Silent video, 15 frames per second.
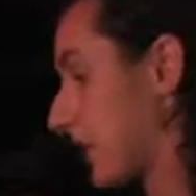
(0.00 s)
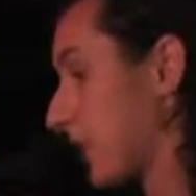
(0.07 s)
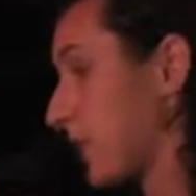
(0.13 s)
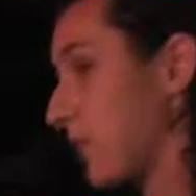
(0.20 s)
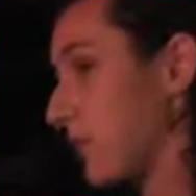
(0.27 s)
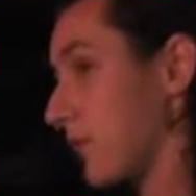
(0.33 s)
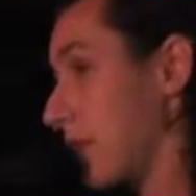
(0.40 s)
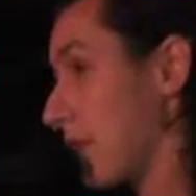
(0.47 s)

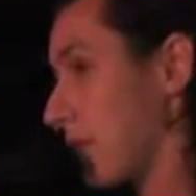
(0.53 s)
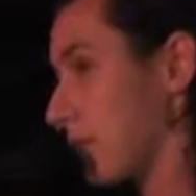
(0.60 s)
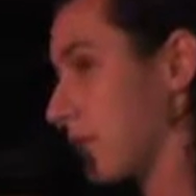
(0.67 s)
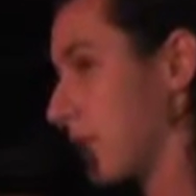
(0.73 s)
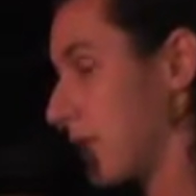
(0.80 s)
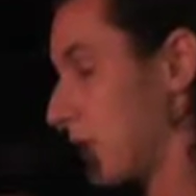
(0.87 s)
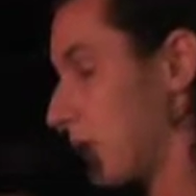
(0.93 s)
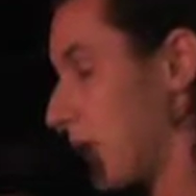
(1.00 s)
I'm only gonna
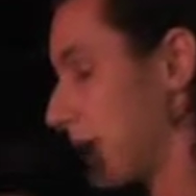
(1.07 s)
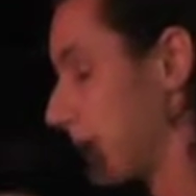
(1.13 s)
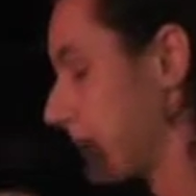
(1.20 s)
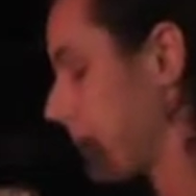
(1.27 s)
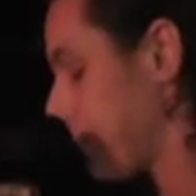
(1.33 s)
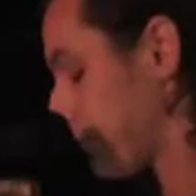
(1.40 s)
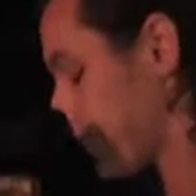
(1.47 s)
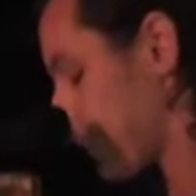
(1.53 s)
read one.
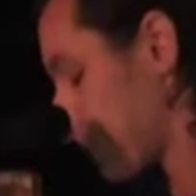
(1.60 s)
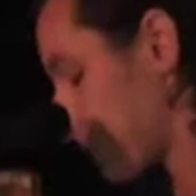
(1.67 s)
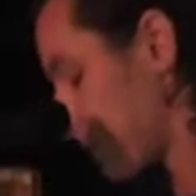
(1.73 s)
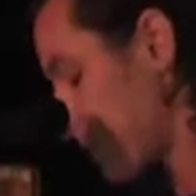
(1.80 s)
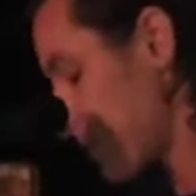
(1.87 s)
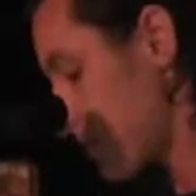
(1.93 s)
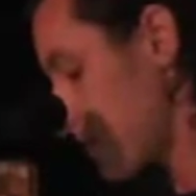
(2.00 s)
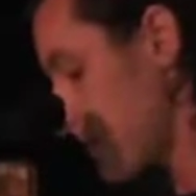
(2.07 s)

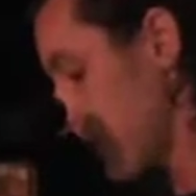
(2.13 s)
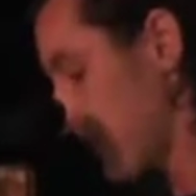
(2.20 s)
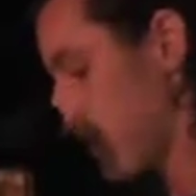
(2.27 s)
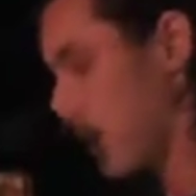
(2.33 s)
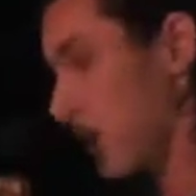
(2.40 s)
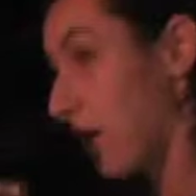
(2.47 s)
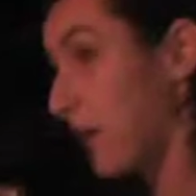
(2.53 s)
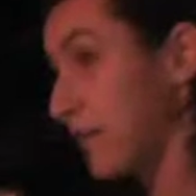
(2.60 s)

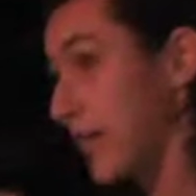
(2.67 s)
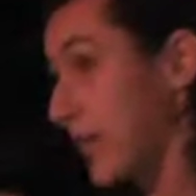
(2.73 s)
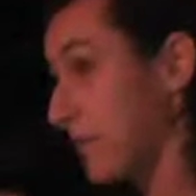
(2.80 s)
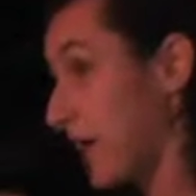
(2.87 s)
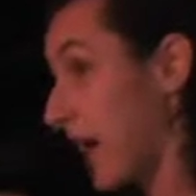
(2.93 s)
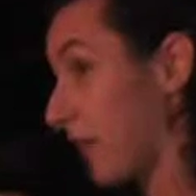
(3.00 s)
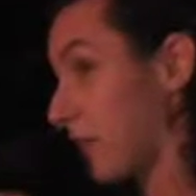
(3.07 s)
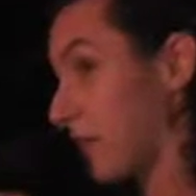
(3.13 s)
They're all
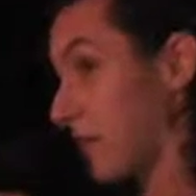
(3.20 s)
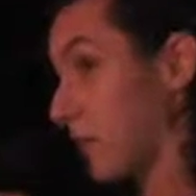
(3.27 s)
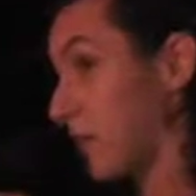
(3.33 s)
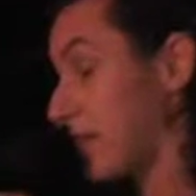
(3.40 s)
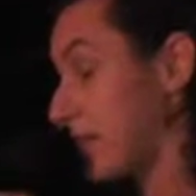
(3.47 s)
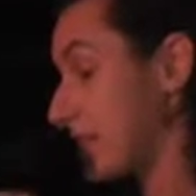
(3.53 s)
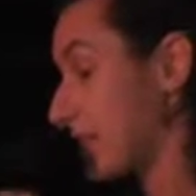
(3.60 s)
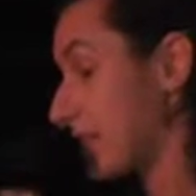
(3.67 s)
named after the
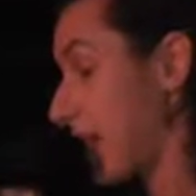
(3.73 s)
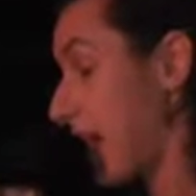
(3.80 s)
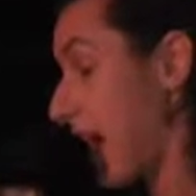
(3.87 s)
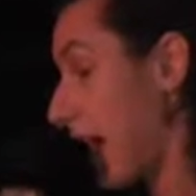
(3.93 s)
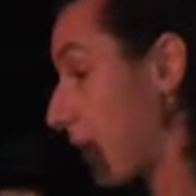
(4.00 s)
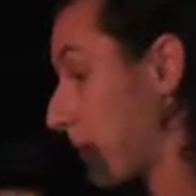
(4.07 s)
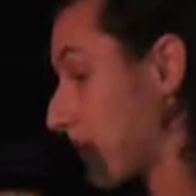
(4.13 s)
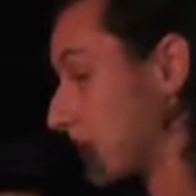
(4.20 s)
places they
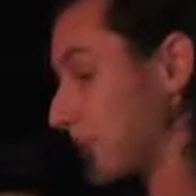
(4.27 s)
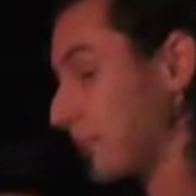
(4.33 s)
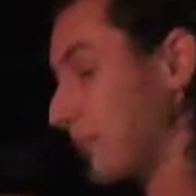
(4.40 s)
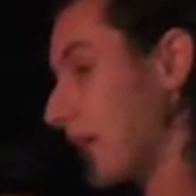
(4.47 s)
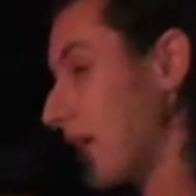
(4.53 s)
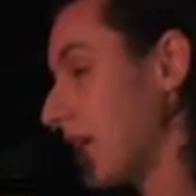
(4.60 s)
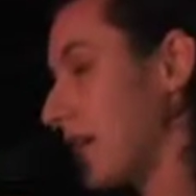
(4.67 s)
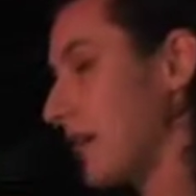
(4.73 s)
happen.
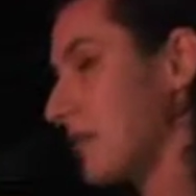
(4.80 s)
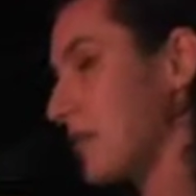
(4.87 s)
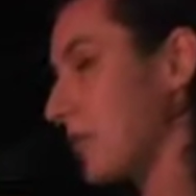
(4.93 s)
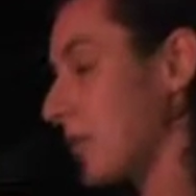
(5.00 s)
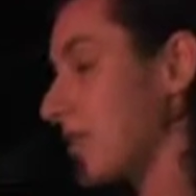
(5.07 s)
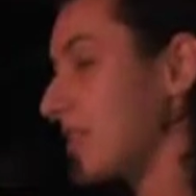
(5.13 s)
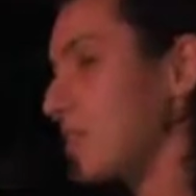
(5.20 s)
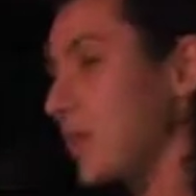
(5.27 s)

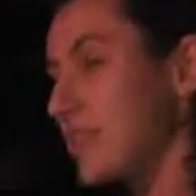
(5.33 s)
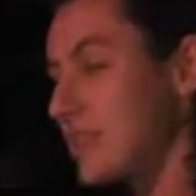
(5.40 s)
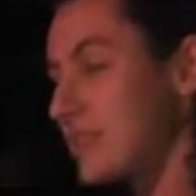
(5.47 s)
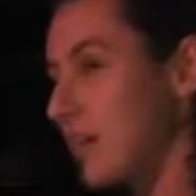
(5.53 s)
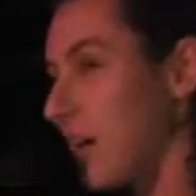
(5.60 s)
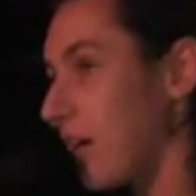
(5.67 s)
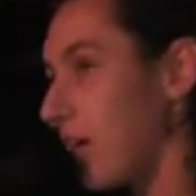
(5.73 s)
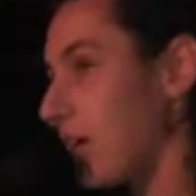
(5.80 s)
So this one
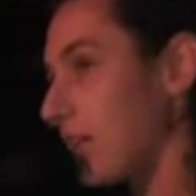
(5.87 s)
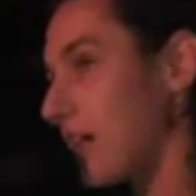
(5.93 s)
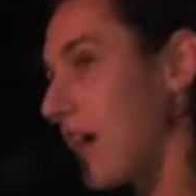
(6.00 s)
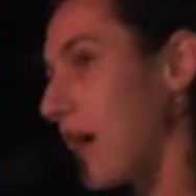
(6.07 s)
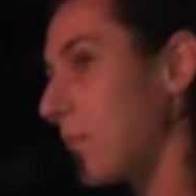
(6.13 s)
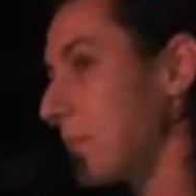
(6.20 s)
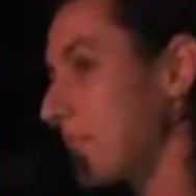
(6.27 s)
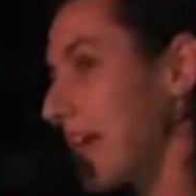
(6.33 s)
is called
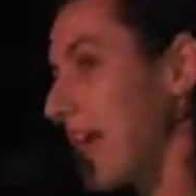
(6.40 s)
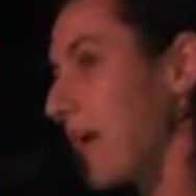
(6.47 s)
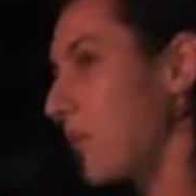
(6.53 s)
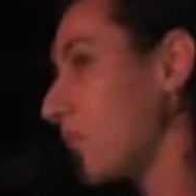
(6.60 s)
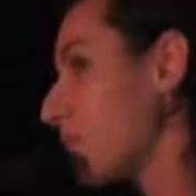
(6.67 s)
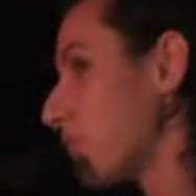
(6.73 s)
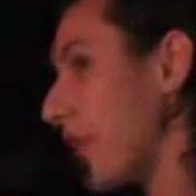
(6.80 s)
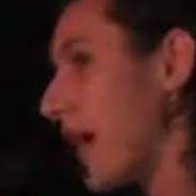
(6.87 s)

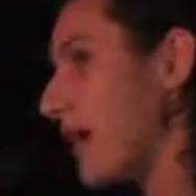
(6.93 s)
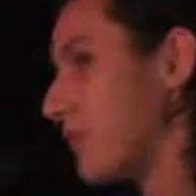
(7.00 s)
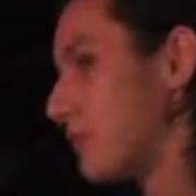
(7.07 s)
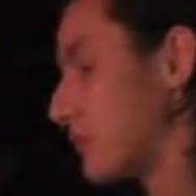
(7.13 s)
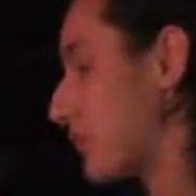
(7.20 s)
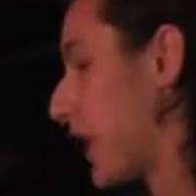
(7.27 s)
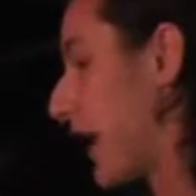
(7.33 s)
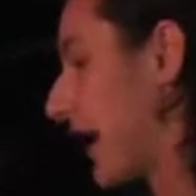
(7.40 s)
Uptown
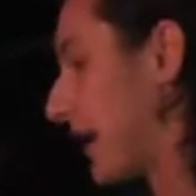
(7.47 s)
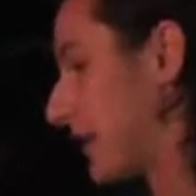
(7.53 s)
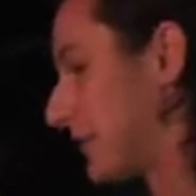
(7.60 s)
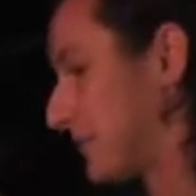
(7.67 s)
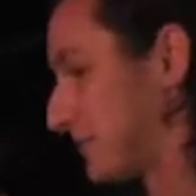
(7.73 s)
5 Train.